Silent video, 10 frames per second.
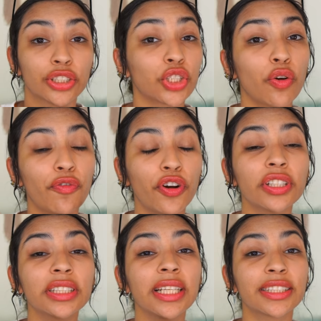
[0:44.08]
So
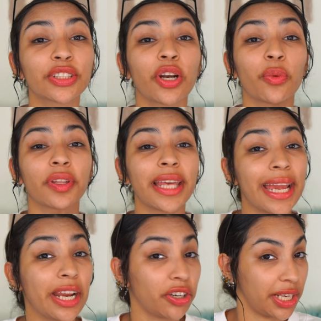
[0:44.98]
first, let's start with
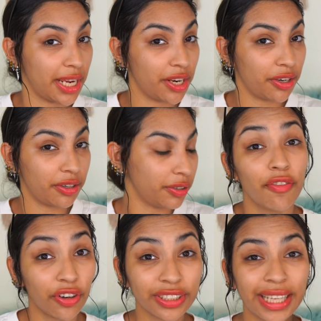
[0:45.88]
hair care.
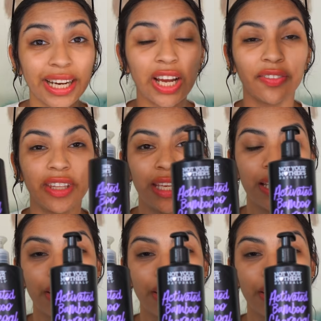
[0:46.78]
First, I got the